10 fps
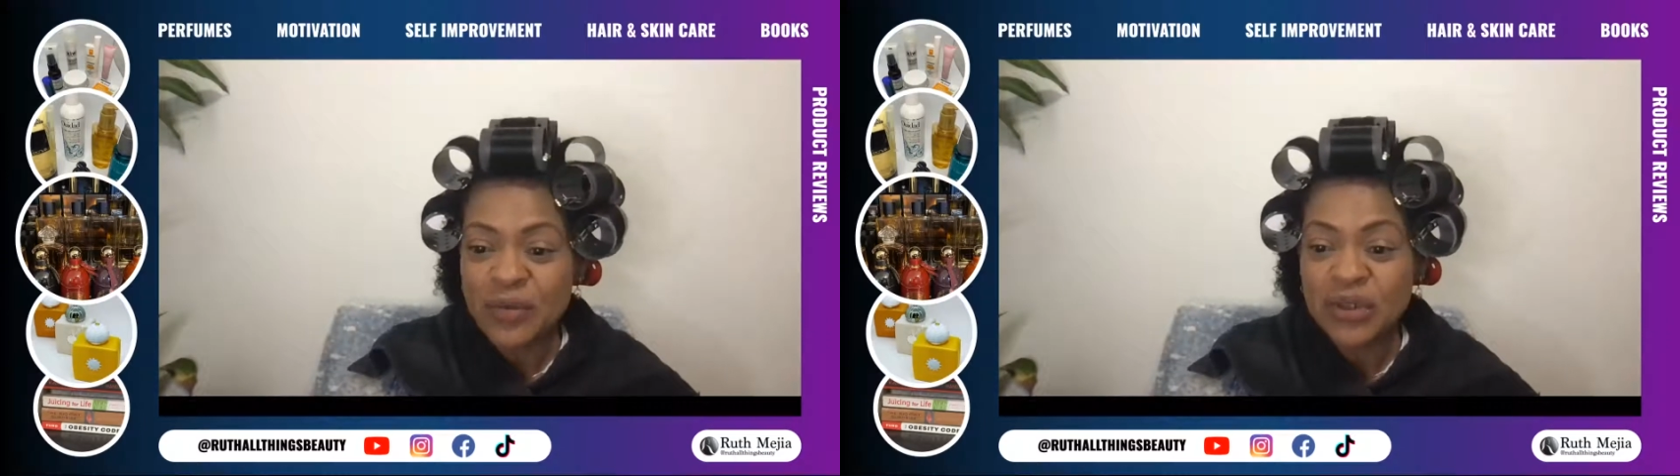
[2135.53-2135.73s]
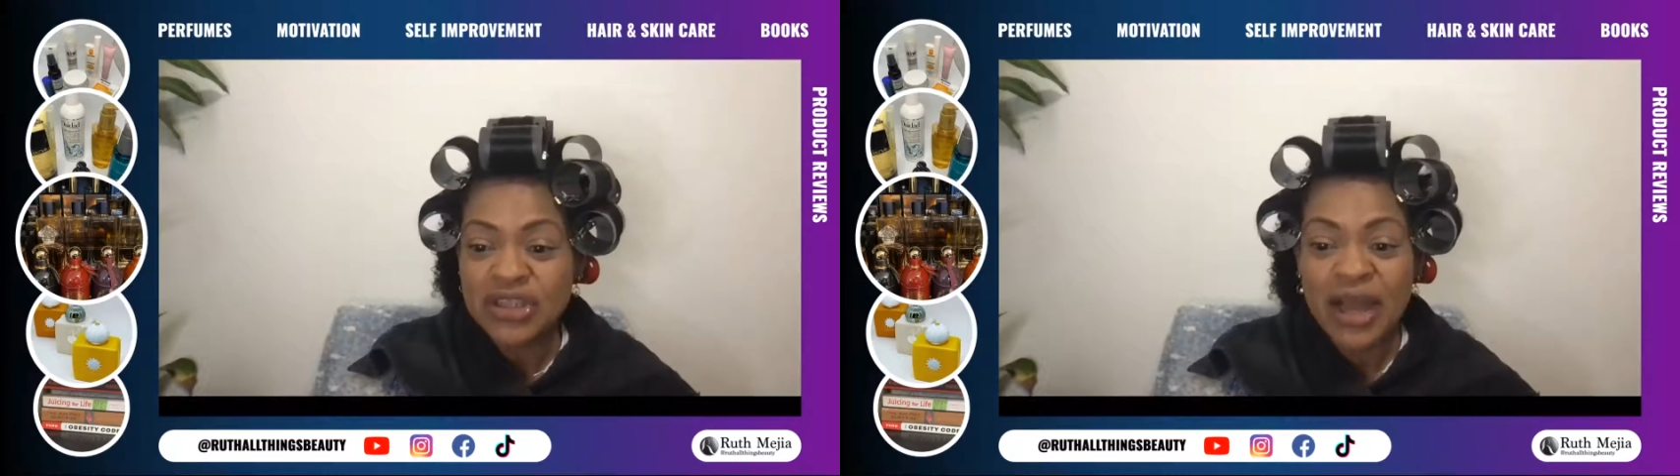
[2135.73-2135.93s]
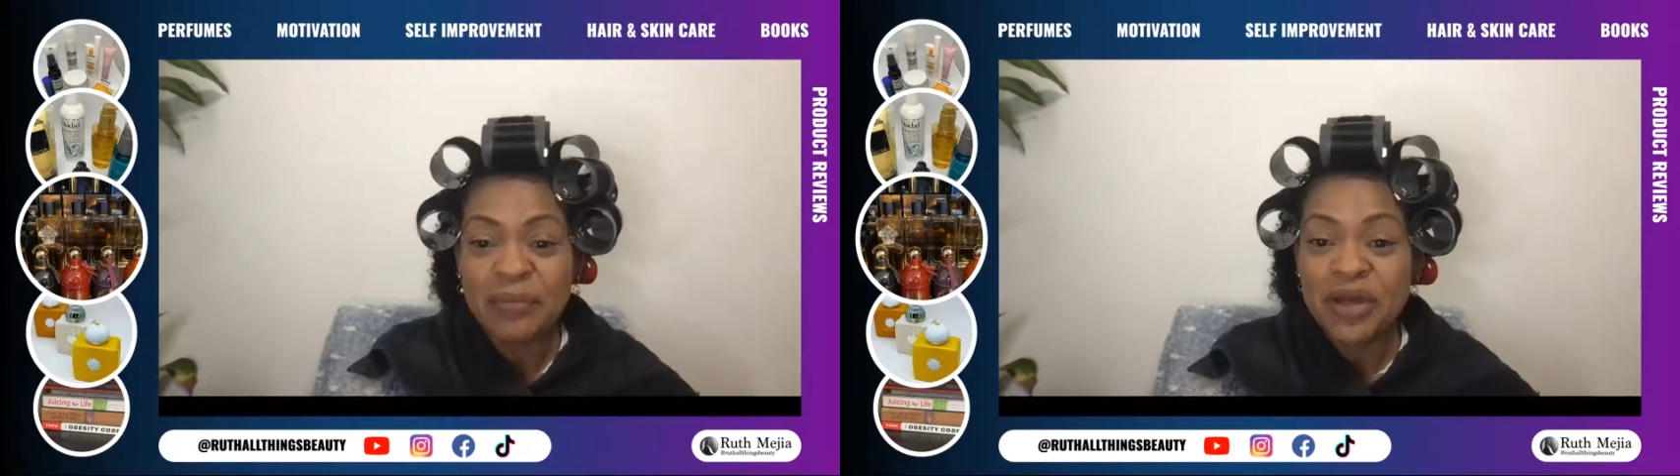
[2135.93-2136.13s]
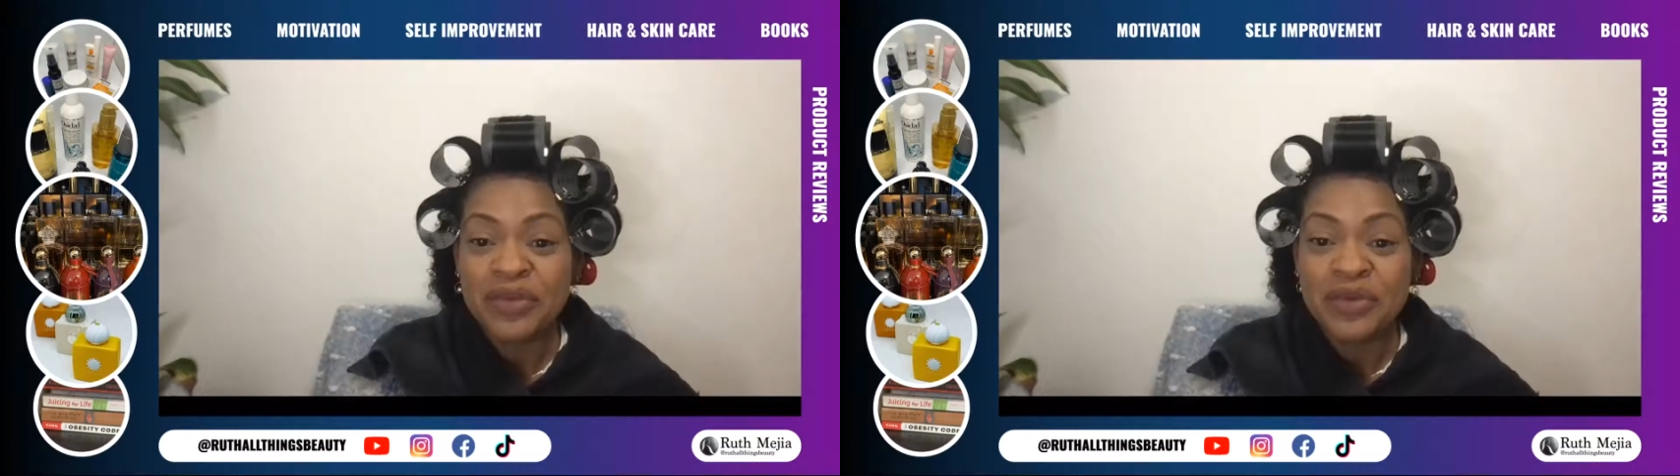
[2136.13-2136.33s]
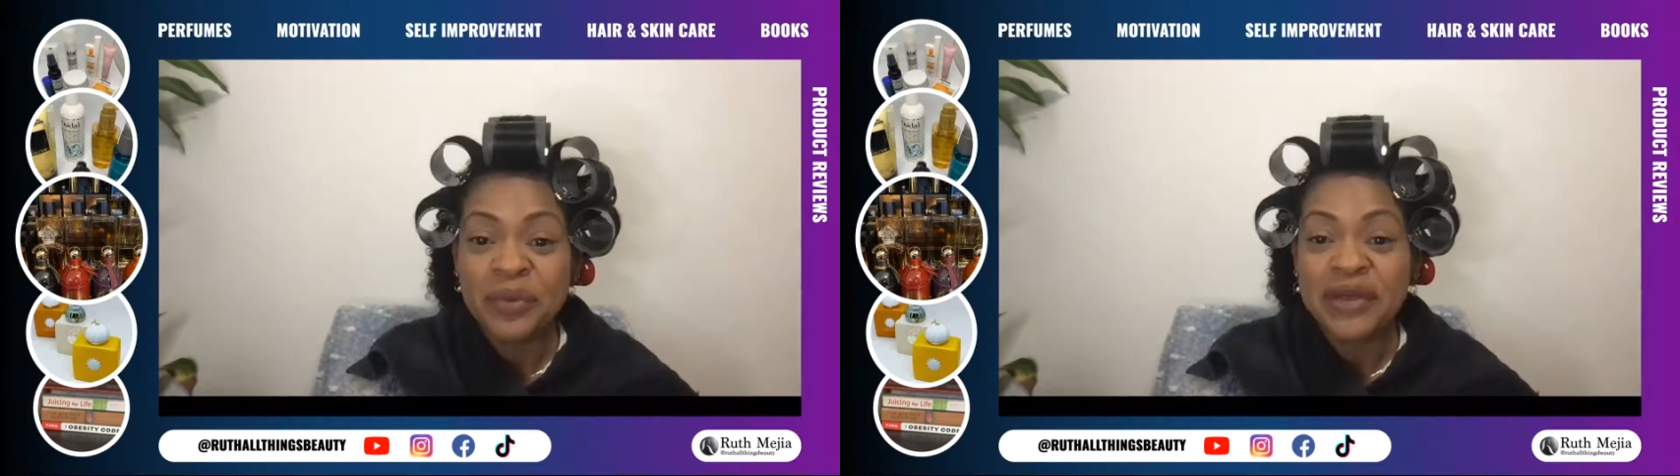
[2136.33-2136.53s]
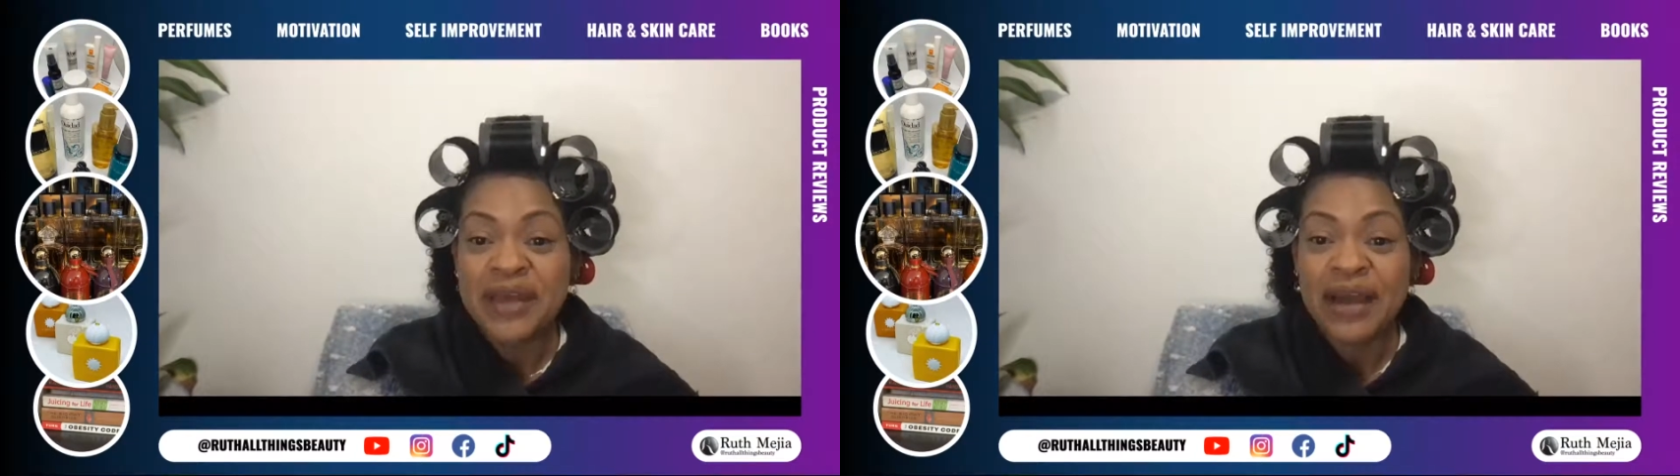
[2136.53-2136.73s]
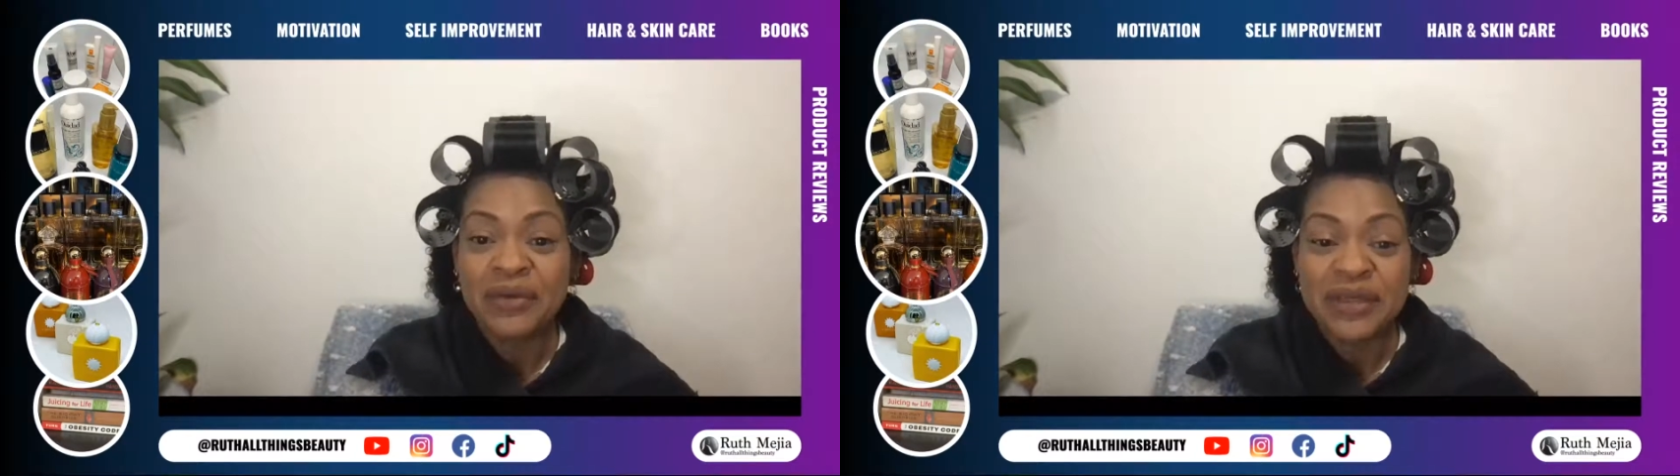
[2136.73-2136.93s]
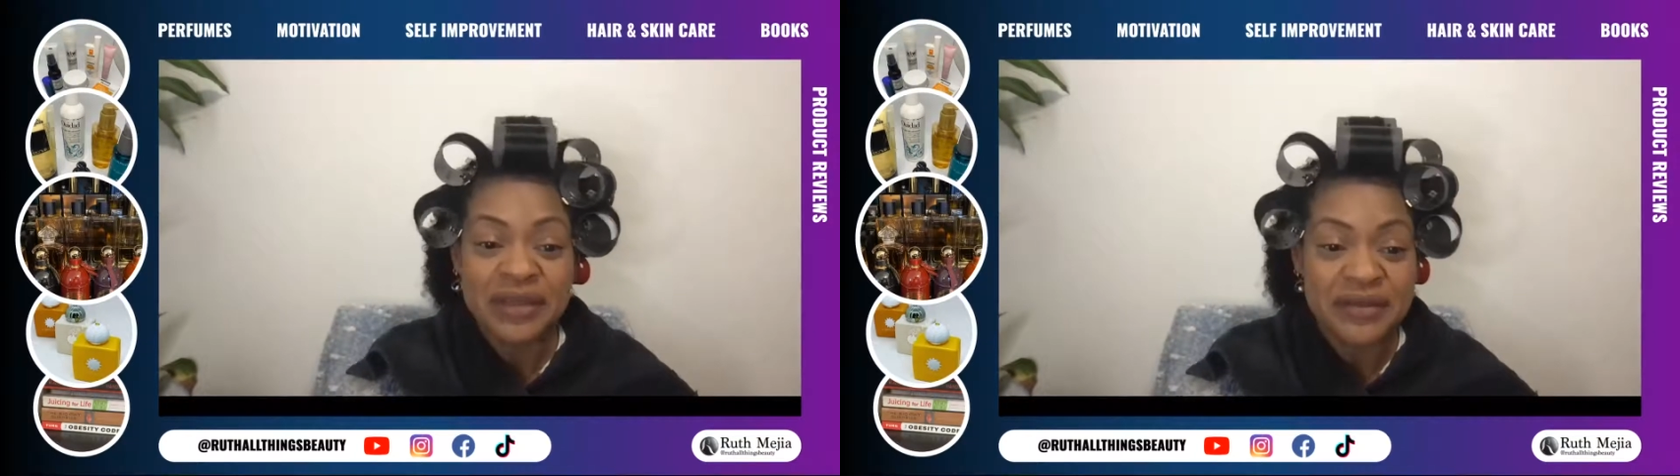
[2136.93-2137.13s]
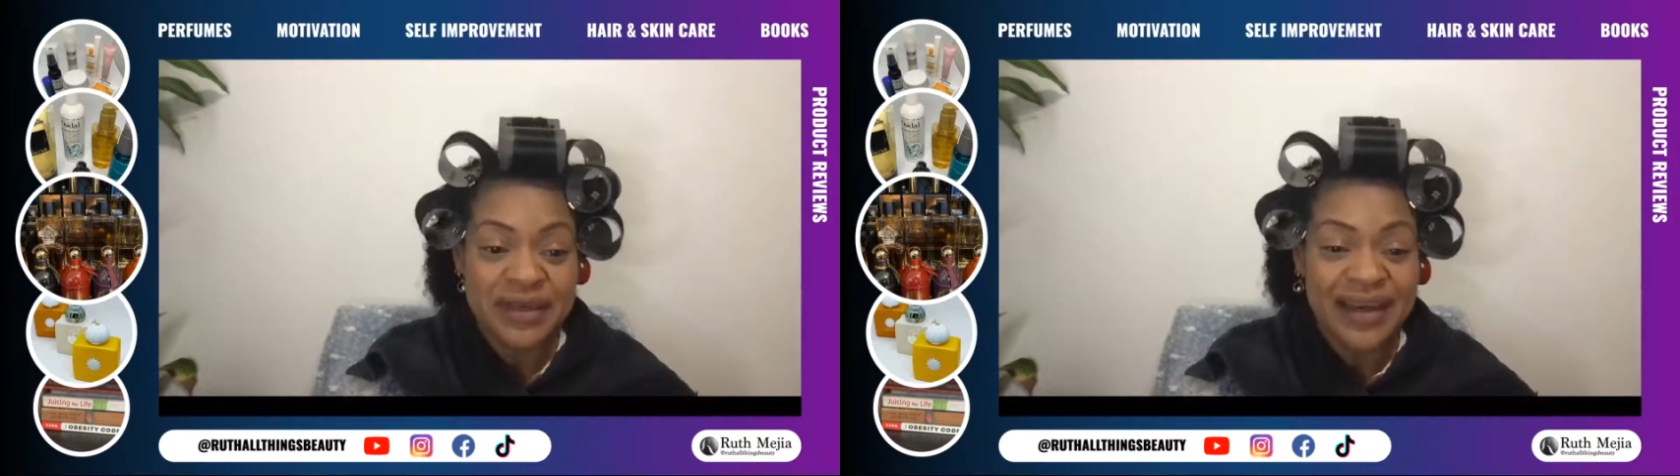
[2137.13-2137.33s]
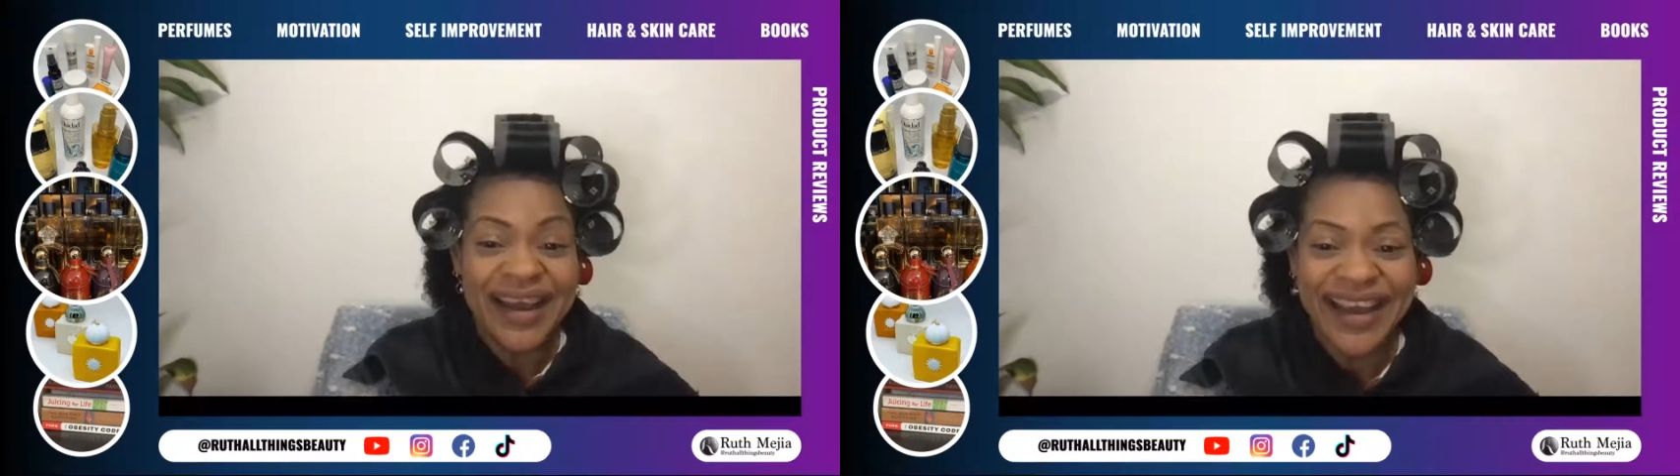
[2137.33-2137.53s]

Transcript: which I'm not doing now either.